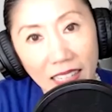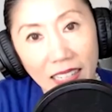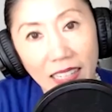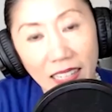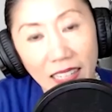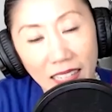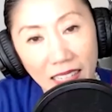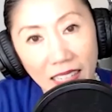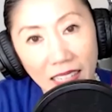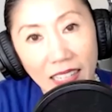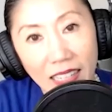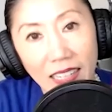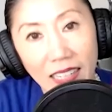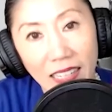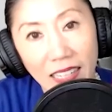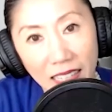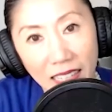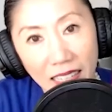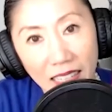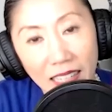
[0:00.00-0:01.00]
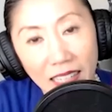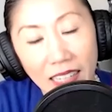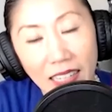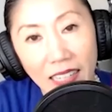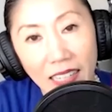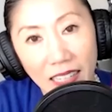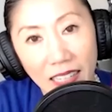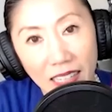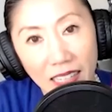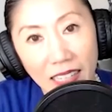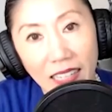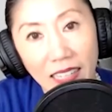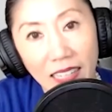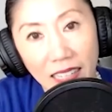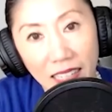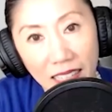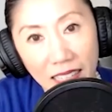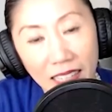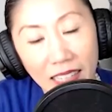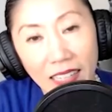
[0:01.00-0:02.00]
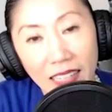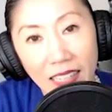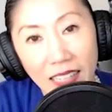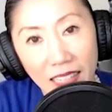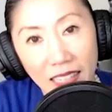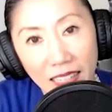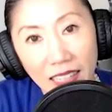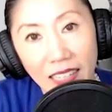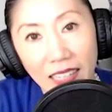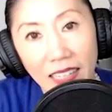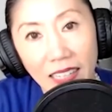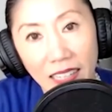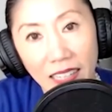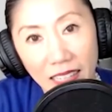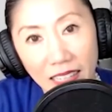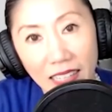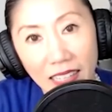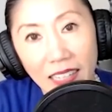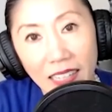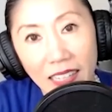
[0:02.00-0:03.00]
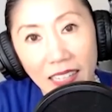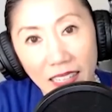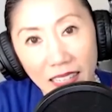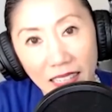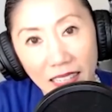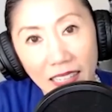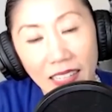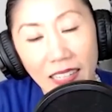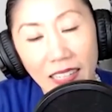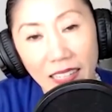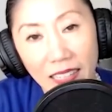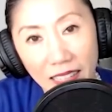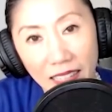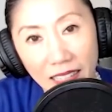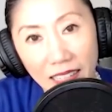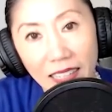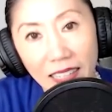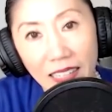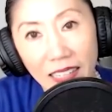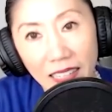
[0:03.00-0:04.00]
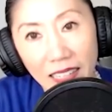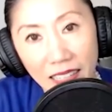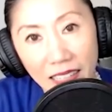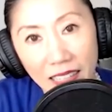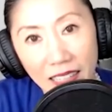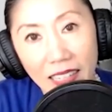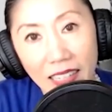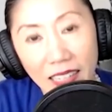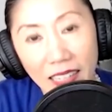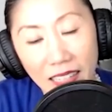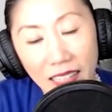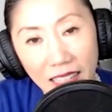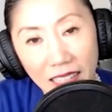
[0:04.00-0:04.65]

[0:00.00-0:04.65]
This person isn't speaking.